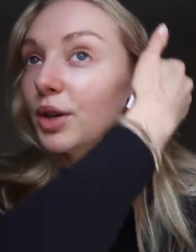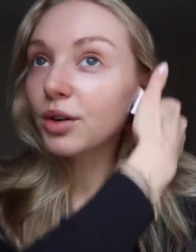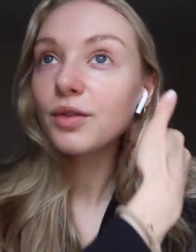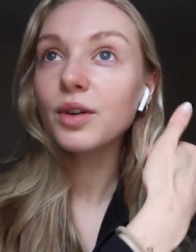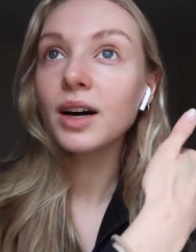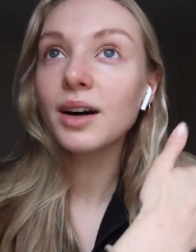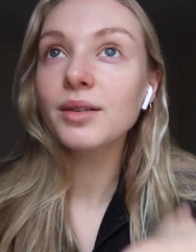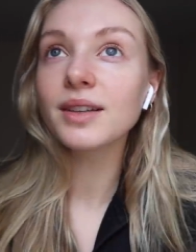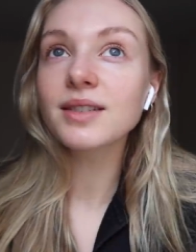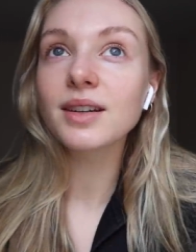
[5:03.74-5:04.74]
beautiful
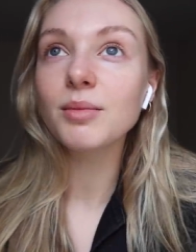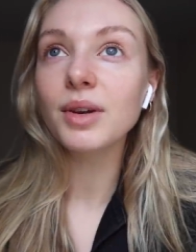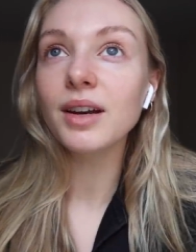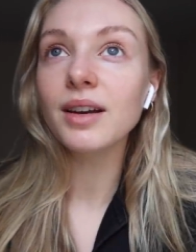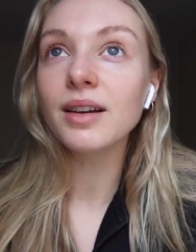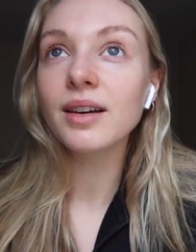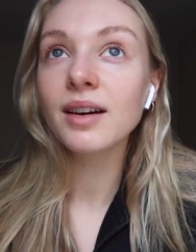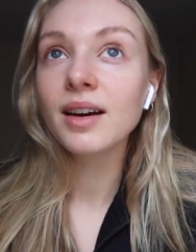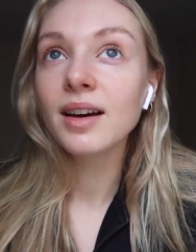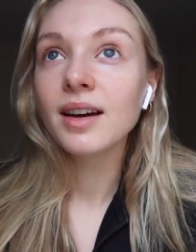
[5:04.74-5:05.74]
out. It's gonna be
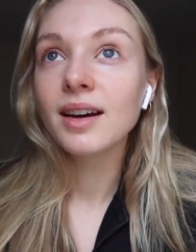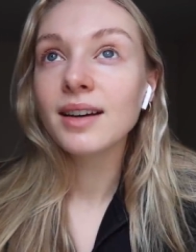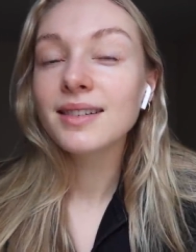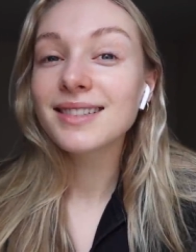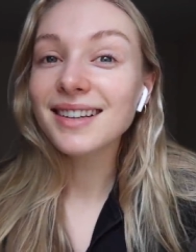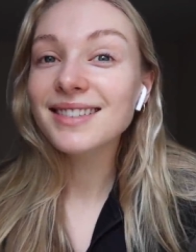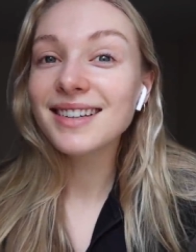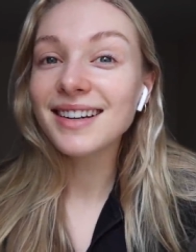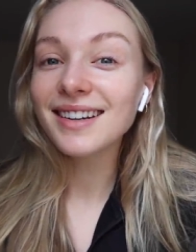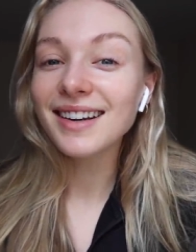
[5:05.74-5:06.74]

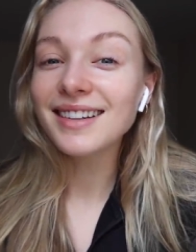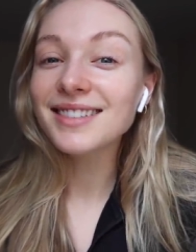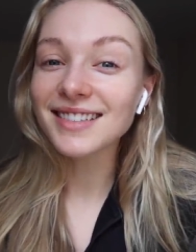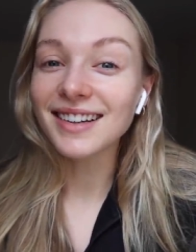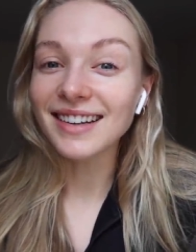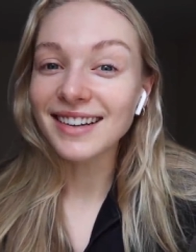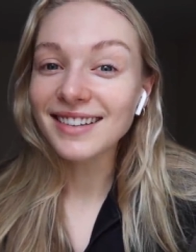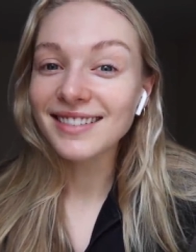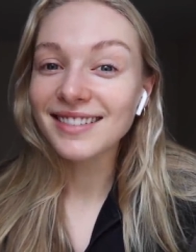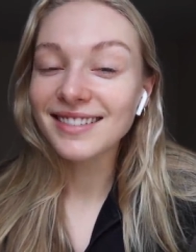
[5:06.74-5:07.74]
16 and
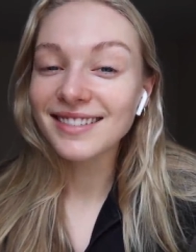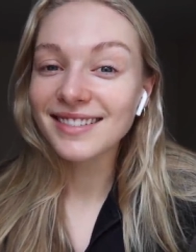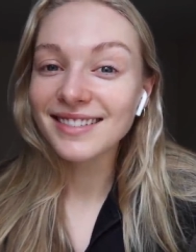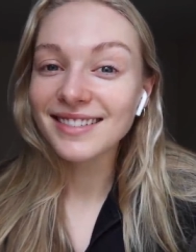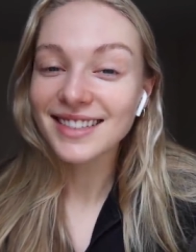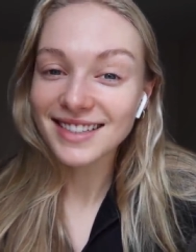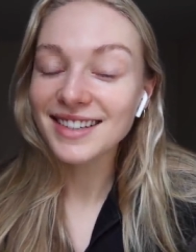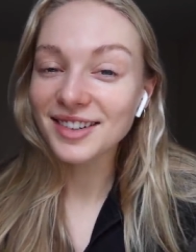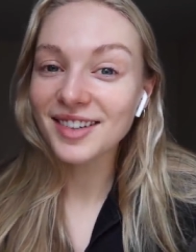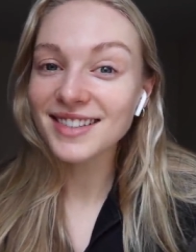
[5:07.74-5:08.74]
sunny,
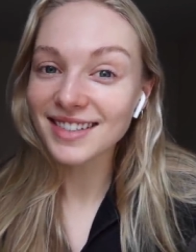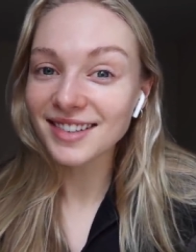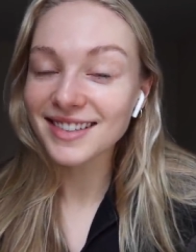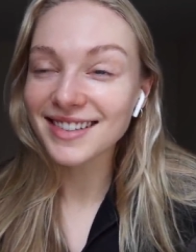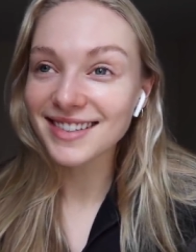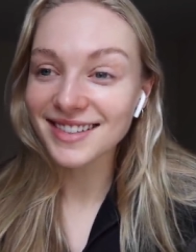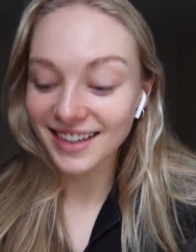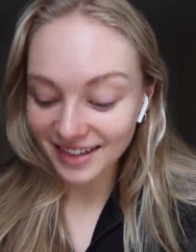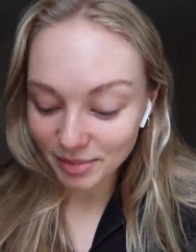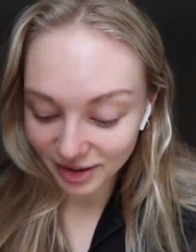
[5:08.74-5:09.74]
16 degrees Celsius and
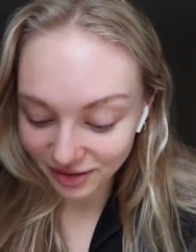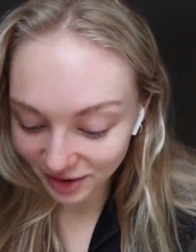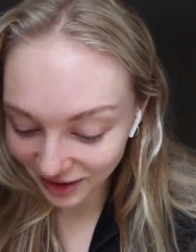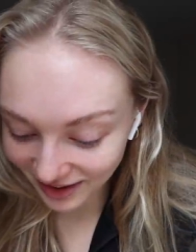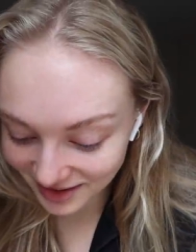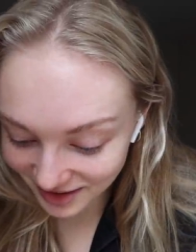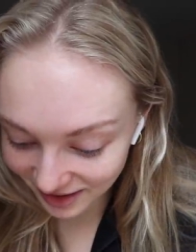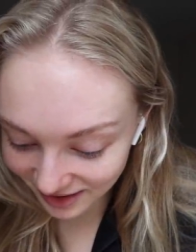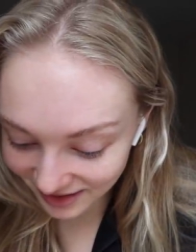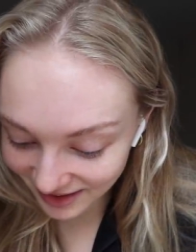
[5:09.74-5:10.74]
sunny, believe it or not.
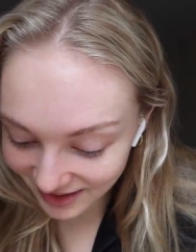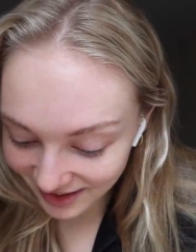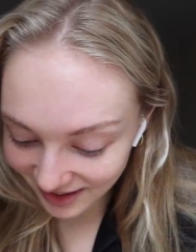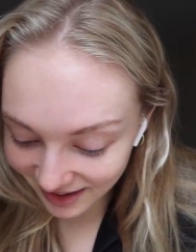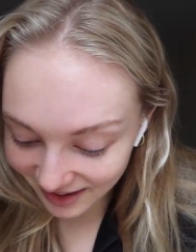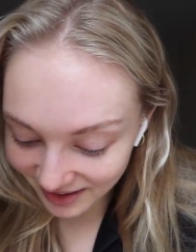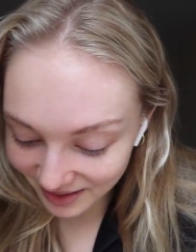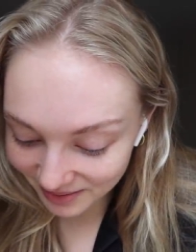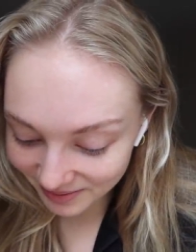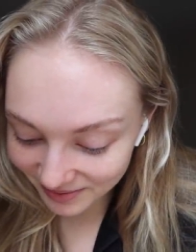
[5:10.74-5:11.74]
So
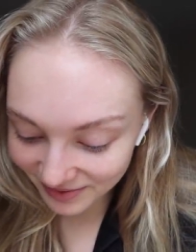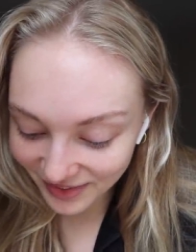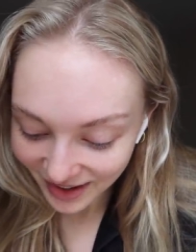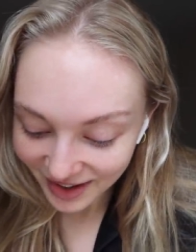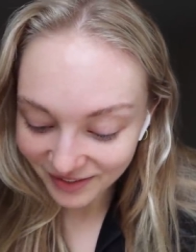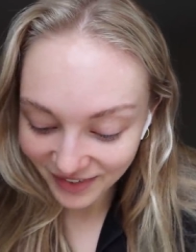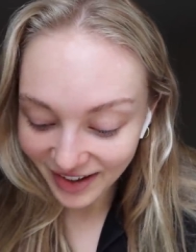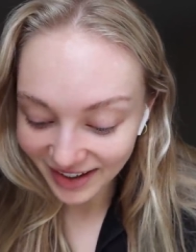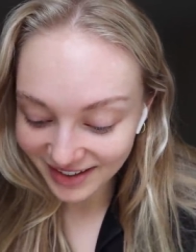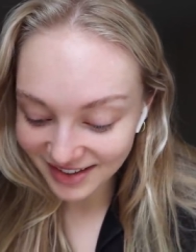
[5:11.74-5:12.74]
um, very,
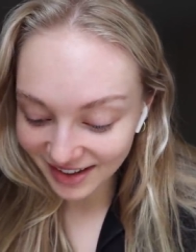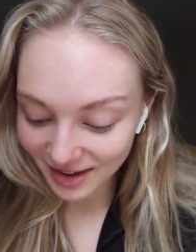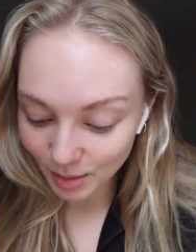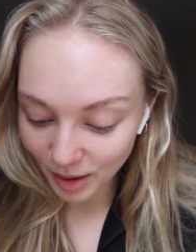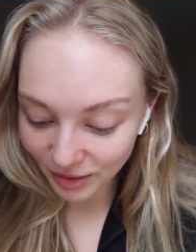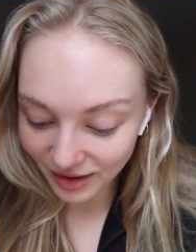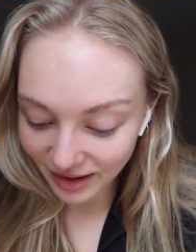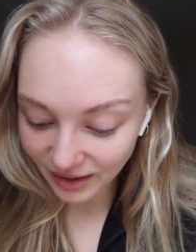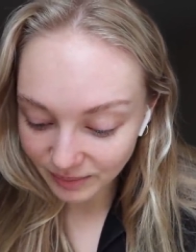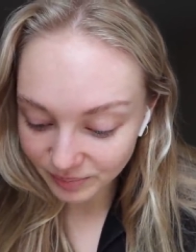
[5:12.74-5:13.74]
very excited about
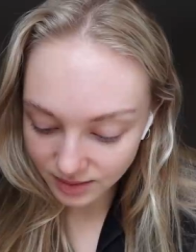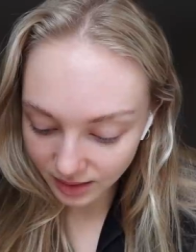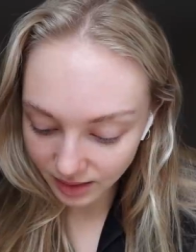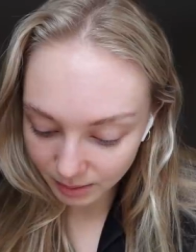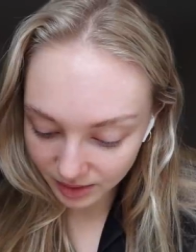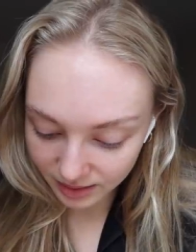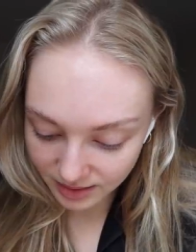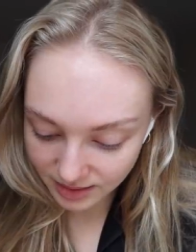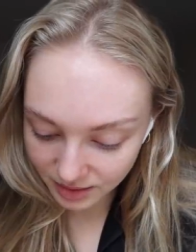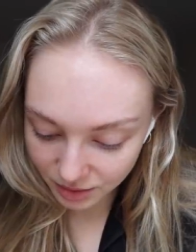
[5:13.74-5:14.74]
that. Sorry, I'm like
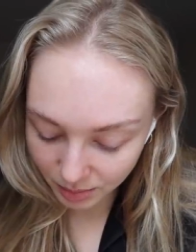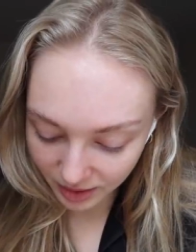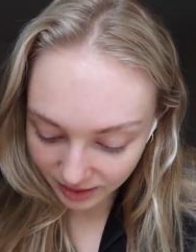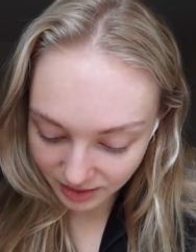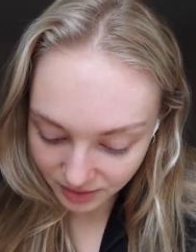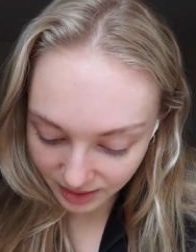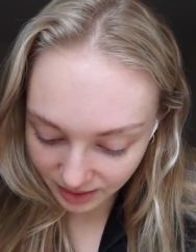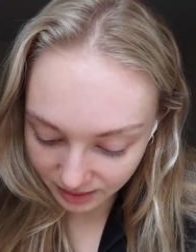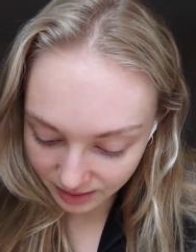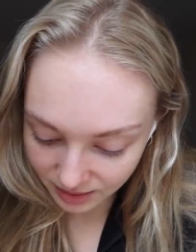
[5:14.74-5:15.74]
listening to a podcast right
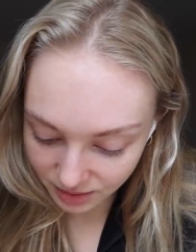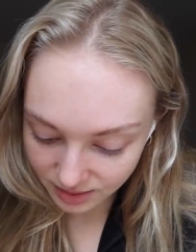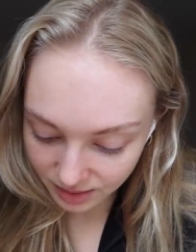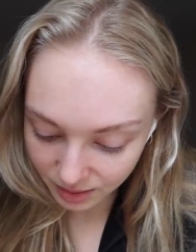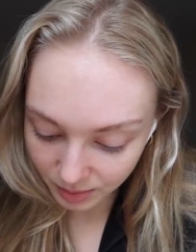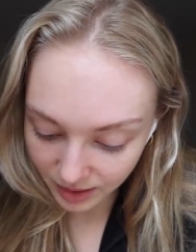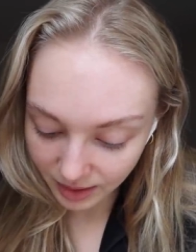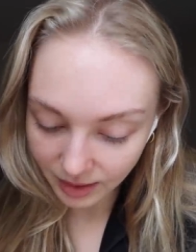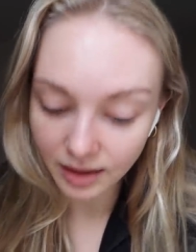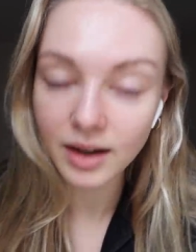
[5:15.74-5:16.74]
now and it just started
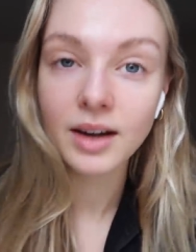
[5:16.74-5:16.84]
playing.